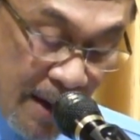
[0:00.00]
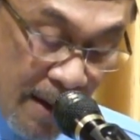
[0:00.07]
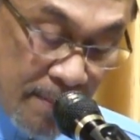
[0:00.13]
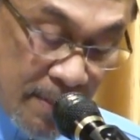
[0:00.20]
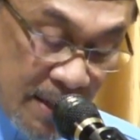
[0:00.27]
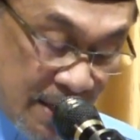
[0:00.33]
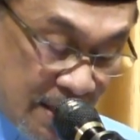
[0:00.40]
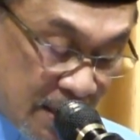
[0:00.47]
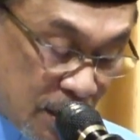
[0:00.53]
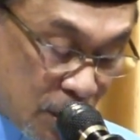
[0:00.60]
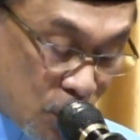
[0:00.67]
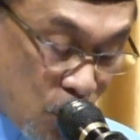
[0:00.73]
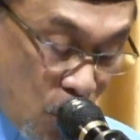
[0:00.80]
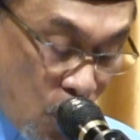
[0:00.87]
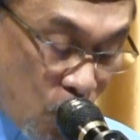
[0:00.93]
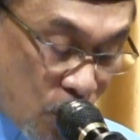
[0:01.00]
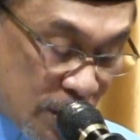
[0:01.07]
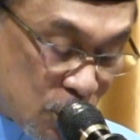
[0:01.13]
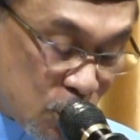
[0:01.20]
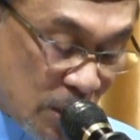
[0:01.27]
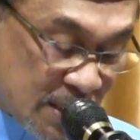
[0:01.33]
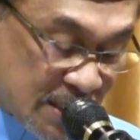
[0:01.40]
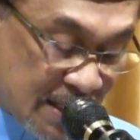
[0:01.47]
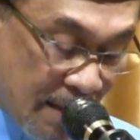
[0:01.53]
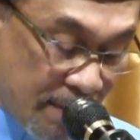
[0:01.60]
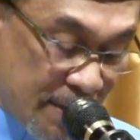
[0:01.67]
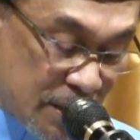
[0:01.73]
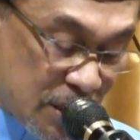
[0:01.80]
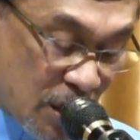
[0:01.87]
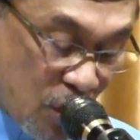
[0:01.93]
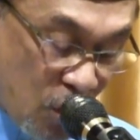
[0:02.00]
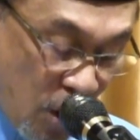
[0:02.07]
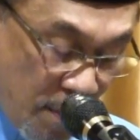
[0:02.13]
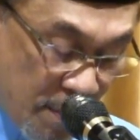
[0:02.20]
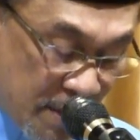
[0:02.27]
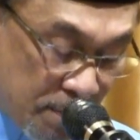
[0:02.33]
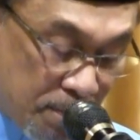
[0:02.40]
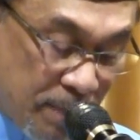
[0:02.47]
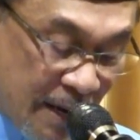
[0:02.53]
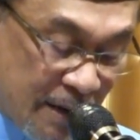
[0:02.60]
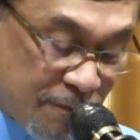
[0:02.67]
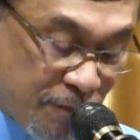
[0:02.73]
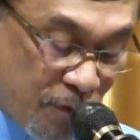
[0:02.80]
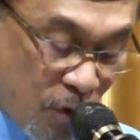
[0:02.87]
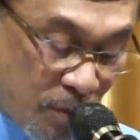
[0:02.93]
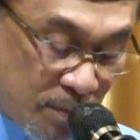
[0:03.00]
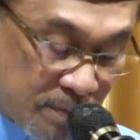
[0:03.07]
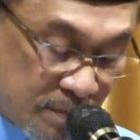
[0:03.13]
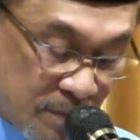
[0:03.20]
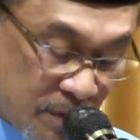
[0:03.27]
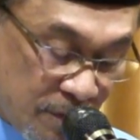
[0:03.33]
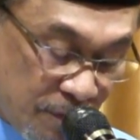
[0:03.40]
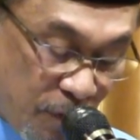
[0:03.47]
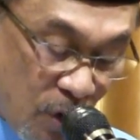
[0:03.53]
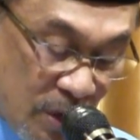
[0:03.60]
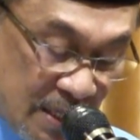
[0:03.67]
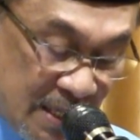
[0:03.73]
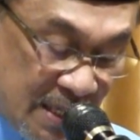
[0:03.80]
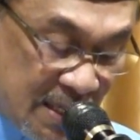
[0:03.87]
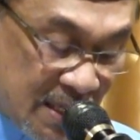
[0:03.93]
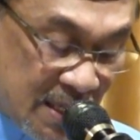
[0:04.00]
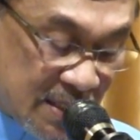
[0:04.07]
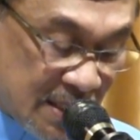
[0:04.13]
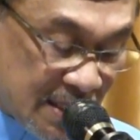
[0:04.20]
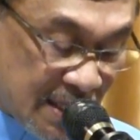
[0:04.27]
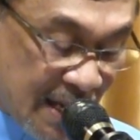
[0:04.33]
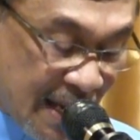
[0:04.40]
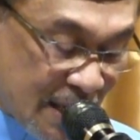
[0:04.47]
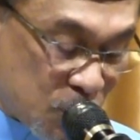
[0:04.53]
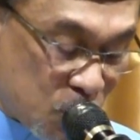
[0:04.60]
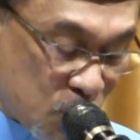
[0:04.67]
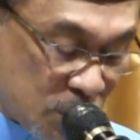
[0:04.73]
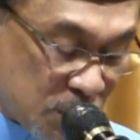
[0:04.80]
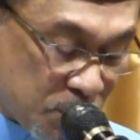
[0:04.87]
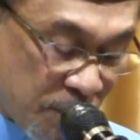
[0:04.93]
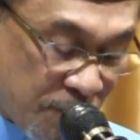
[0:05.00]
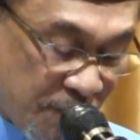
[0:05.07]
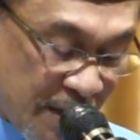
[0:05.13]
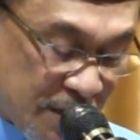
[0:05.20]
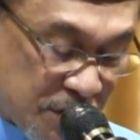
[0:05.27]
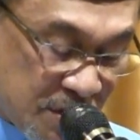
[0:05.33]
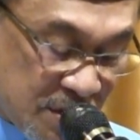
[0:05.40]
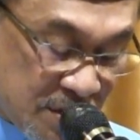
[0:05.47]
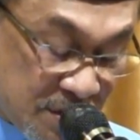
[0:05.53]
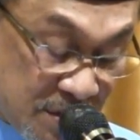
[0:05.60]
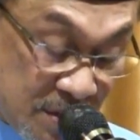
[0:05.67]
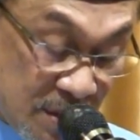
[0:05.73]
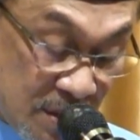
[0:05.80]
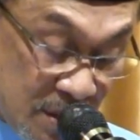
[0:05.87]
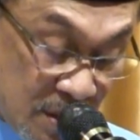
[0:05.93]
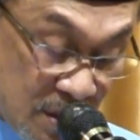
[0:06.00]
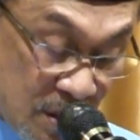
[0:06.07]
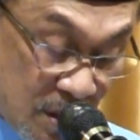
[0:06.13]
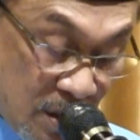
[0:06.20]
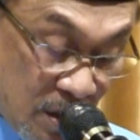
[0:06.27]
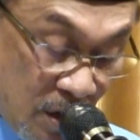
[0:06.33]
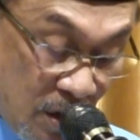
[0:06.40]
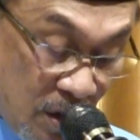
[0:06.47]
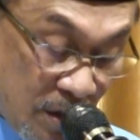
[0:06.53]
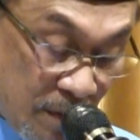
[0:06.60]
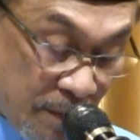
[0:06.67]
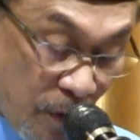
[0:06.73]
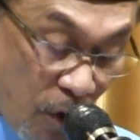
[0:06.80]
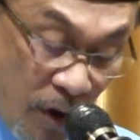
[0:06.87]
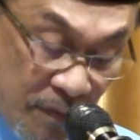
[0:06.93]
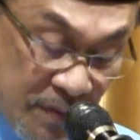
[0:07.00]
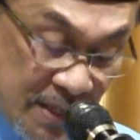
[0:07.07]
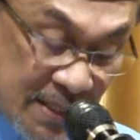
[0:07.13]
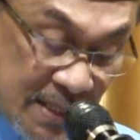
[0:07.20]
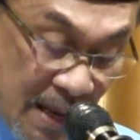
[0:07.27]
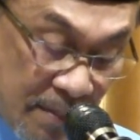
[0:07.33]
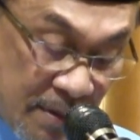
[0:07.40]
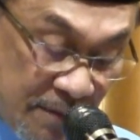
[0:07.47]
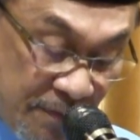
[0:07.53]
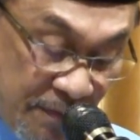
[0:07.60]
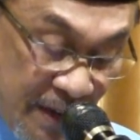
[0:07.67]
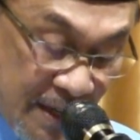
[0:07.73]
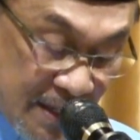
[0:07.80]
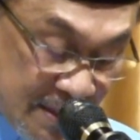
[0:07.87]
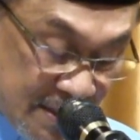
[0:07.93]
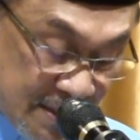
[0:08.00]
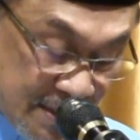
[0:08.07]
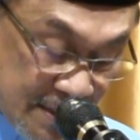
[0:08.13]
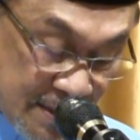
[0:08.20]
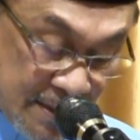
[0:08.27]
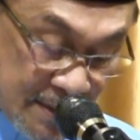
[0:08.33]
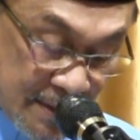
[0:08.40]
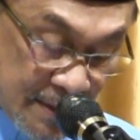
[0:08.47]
Primary goal is to establish a common platform for leaders, intellectuals, professionals of the Islamic faith